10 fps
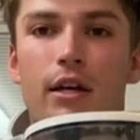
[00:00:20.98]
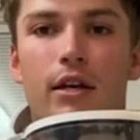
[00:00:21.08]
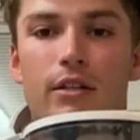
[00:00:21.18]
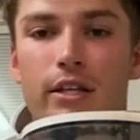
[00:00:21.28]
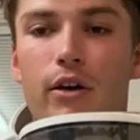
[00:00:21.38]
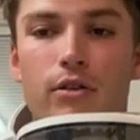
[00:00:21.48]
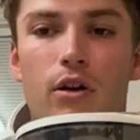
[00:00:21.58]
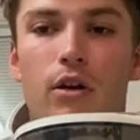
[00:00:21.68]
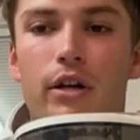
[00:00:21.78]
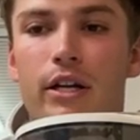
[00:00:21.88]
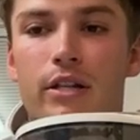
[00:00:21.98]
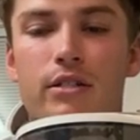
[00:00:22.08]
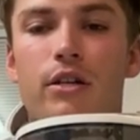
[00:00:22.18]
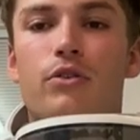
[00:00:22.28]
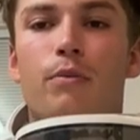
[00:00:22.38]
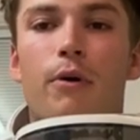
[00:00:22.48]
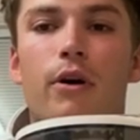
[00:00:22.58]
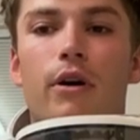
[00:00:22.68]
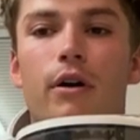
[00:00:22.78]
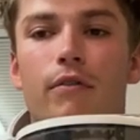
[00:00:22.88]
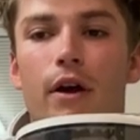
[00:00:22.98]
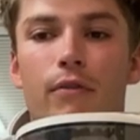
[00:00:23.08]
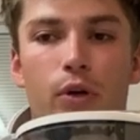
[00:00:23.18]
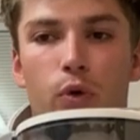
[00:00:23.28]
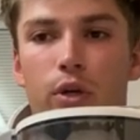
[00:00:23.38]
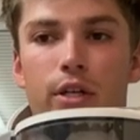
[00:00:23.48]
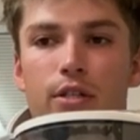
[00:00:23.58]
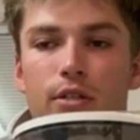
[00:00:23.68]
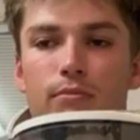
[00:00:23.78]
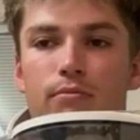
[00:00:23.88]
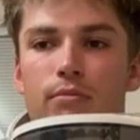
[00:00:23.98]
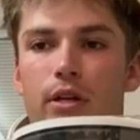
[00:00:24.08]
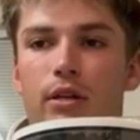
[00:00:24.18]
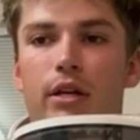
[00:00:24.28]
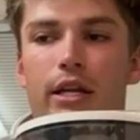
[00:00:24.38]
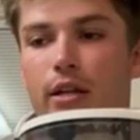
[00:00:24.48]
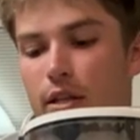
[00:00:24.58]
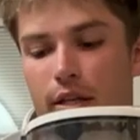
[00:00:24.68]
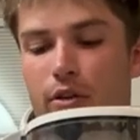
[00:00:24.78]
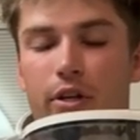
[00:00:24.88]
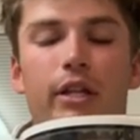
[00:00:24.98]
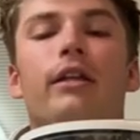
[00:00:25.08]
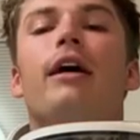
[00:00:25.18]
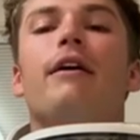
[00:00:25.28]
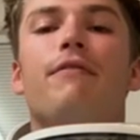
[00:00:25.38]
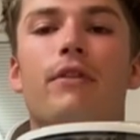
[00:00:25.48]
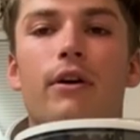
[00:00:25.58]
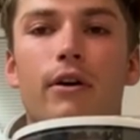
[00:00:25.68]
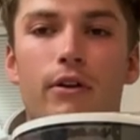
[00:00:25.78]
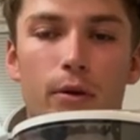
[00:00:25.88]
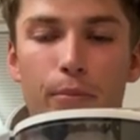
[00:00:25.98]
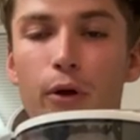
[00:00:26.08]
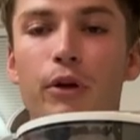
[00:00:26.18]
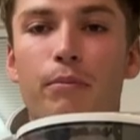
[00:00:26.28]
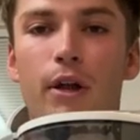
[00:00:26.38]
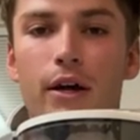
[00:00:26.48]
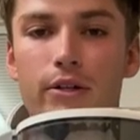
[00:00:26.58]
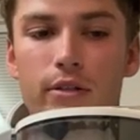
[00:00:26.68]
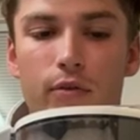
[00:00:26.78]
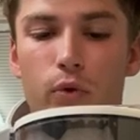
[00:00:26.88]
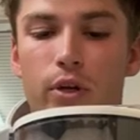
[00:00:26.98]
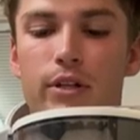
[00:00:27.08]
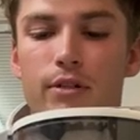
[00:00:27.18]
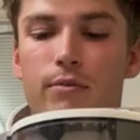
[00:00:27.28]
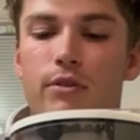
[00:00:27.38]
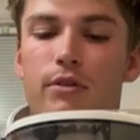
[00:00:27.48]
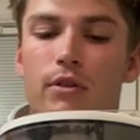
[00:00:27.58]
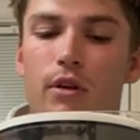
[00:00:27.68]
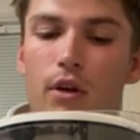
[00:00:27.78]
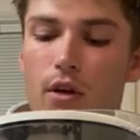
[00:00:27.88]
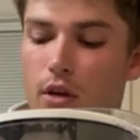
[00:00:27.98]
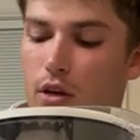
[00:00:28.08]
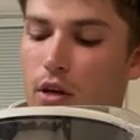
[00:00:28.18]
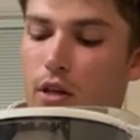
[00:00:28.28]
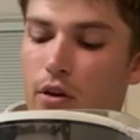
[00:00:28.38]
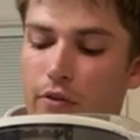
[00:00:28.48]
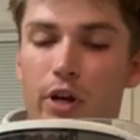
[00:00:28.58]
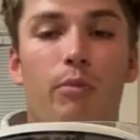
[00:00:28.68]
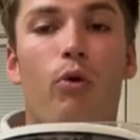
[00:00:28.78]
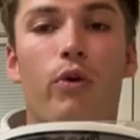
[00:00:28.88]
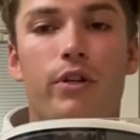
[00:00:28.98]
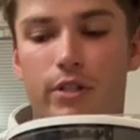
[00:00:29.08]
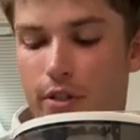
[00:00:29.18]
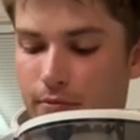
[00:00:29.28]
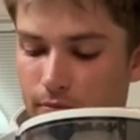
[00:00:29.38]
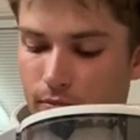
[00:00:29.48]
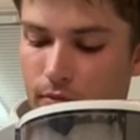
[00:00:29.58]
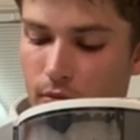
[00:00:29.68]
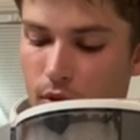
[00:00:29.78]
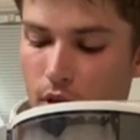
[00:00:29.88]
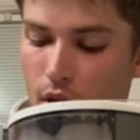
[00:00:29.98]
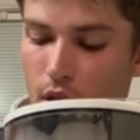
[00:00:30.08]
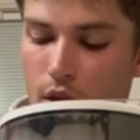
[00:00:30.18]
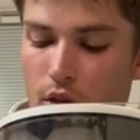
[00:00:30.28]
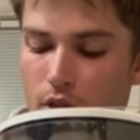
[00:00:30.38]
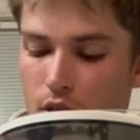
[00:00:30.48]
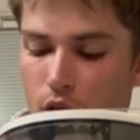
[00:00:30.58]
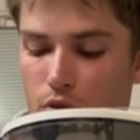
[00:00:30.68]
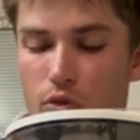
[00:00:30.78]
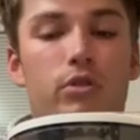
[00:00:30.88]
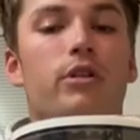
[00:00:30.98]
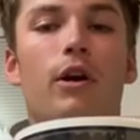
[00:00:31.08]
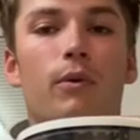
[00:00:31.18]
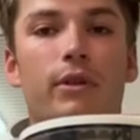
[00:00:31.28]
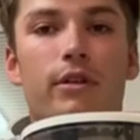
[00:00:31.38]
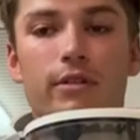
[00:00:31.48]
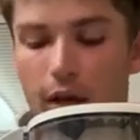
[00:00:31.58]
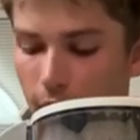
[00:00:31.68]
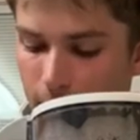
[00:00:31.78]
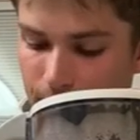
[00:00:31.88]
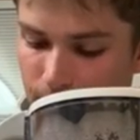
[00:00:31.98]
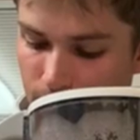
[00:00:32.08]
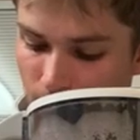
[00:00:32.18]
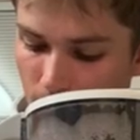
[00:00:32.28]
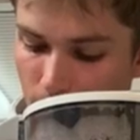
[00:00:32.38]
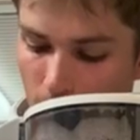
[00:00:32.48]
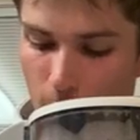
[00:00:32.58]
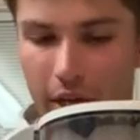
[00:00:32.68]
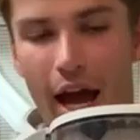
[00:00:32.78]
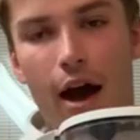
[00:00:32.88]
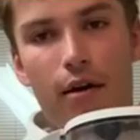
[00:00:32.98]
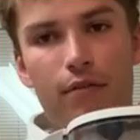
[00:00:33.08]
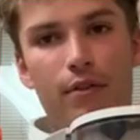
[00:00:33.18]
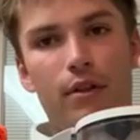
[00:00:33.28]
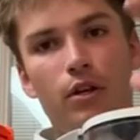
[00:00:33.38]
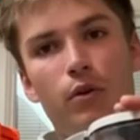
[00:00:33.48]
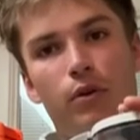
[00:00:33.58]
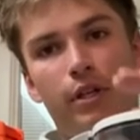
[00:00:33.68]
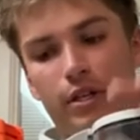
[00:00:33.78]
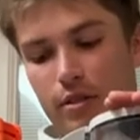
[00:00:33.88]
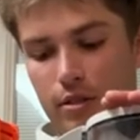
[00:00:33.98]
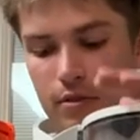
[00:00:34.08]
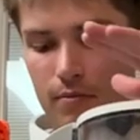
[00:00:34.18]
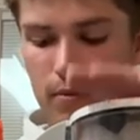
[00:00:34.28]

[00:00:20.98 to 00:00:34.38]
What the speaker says: Cells are an essential part of every organism and like their daily life. They're the building blocks of organisms, and they're very important. So to start with the cell, we have the nucleus.